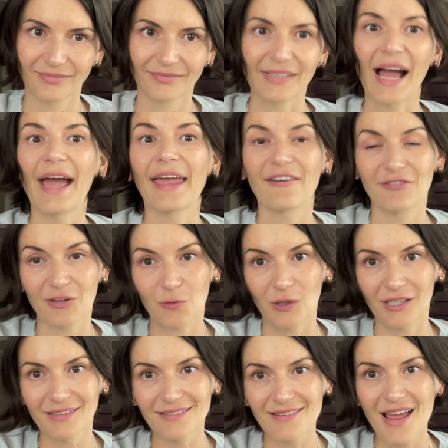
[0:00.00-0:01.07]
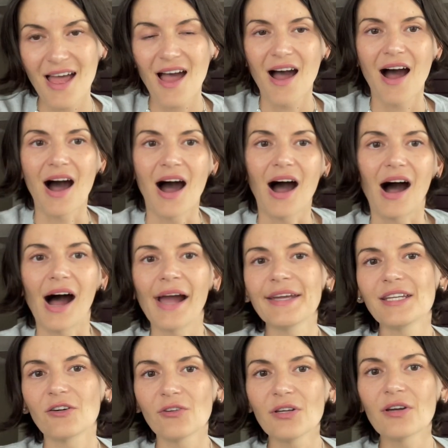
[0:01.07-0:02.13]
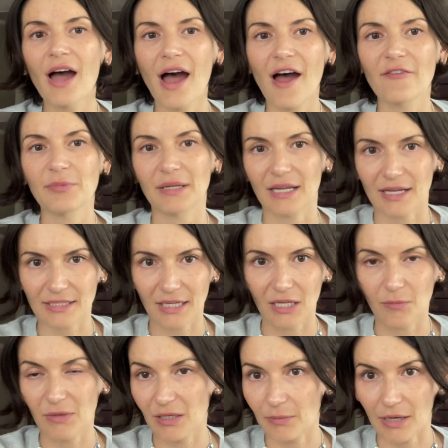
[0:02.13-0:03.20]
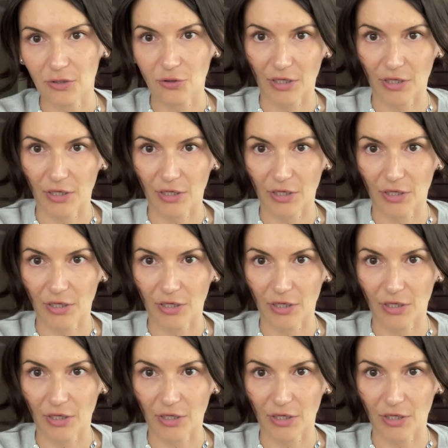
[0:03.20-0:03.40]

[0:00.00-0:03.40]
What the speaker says: Hi everyone. I know you have been asking me about